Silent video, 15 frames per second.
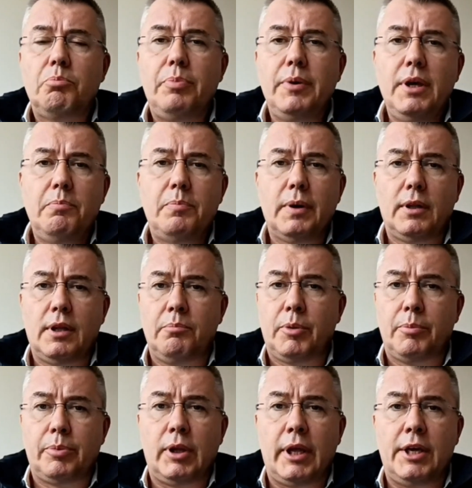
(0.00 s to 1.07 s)
people and
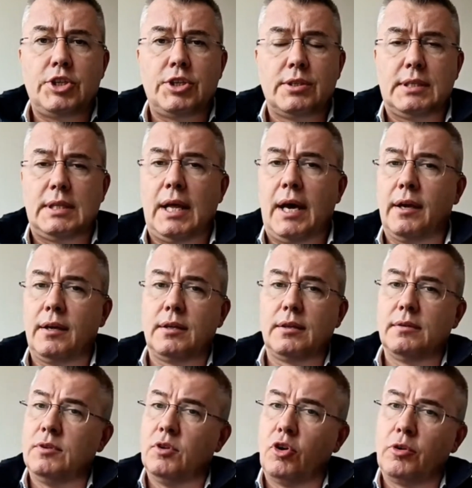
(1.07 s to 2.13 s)
populations like
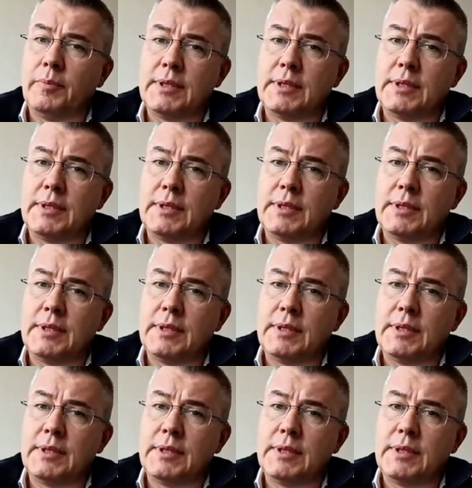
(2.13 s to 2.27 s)
North